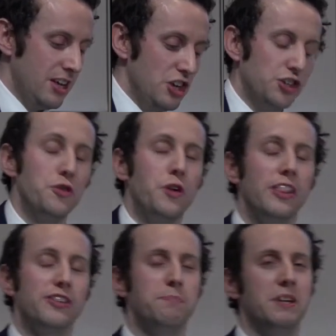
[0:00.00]
So
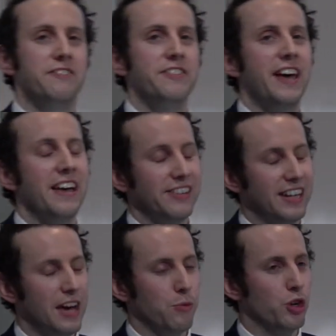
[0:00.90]
far, this has been a
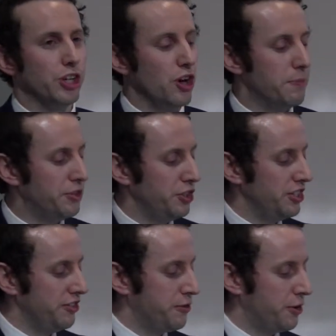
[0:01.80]
fantastic networking
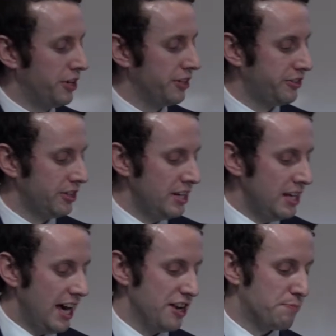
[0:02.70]
opportunity for us,
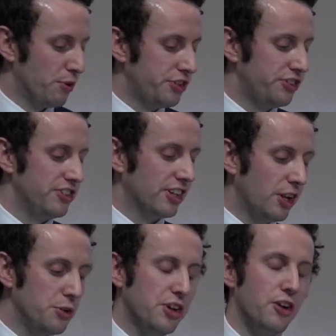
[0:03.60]
and has brought us into
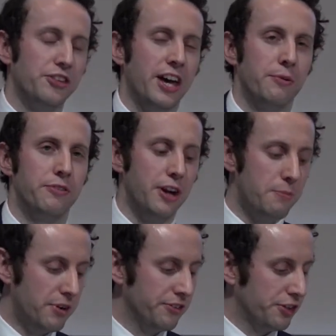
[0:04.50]
close contact with a
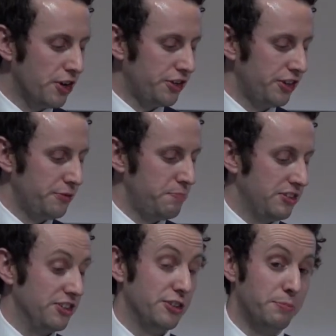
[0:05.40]
number of Scottish
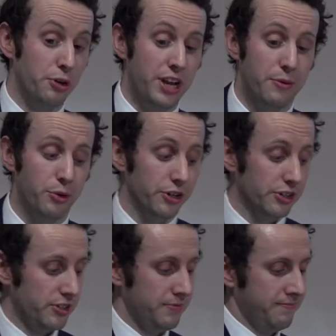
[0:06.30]
business support
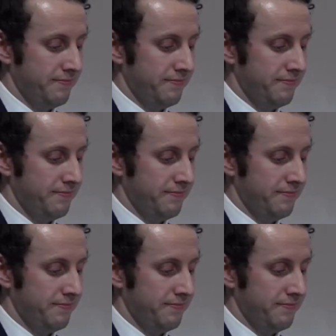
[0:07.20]
networks.